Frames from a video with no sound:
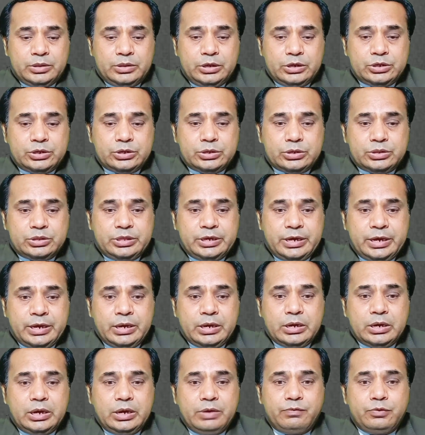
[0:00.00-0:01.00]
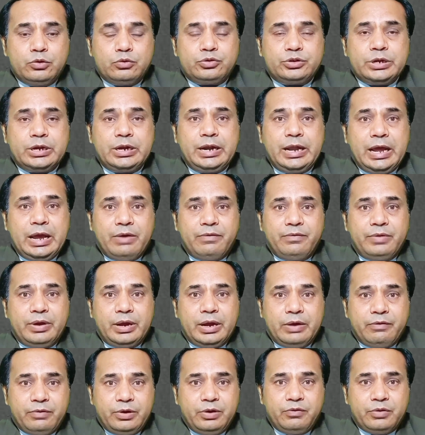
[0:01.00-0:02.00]
This thing, if you tell
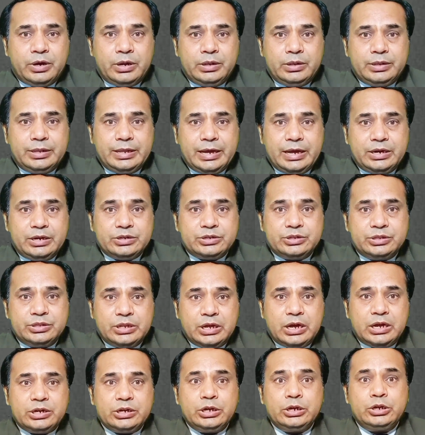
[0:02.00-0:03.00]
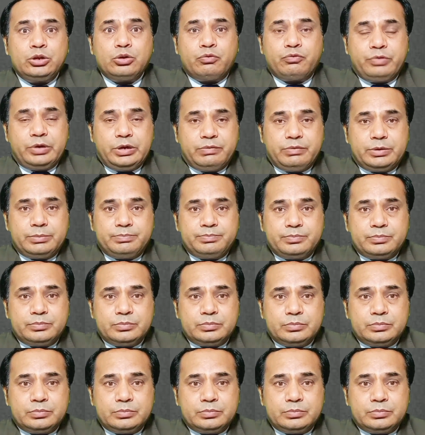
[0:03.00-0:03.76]
everyone, that is not in your favor.